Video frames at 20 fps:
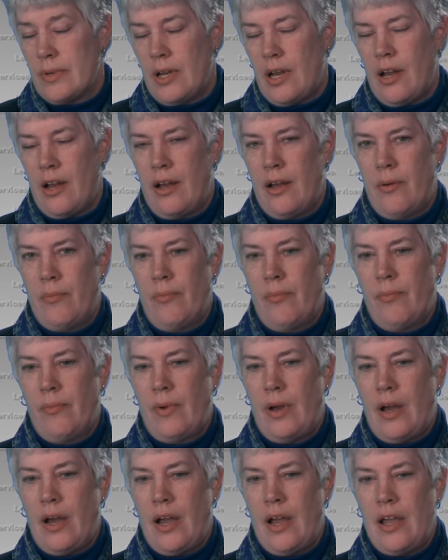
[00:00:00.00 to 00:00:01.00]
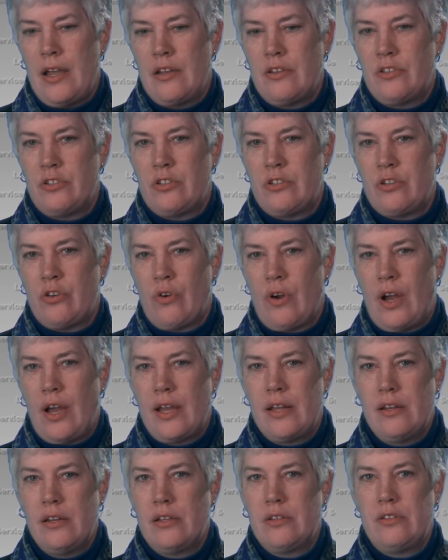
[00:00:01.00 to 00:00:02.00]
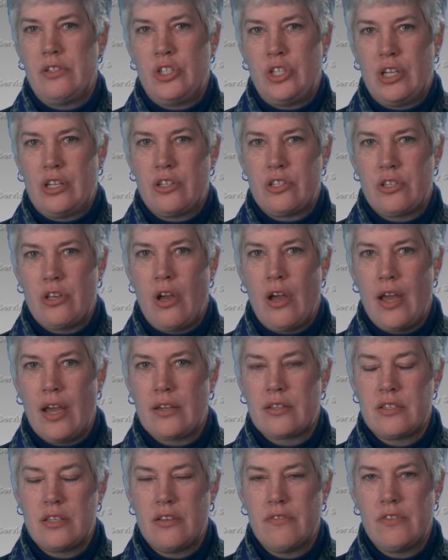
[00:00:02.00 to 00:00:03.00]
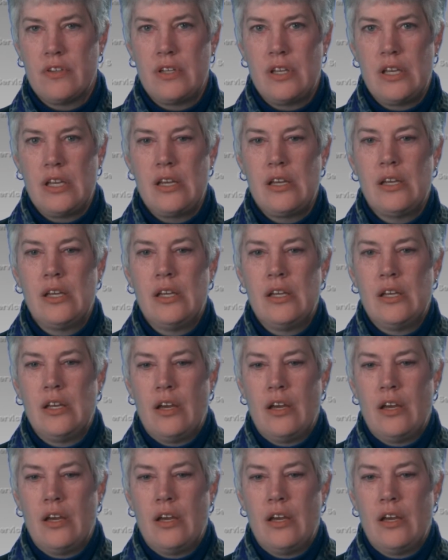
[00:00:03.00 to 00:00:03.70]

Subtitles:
I tried a jigsaw activity,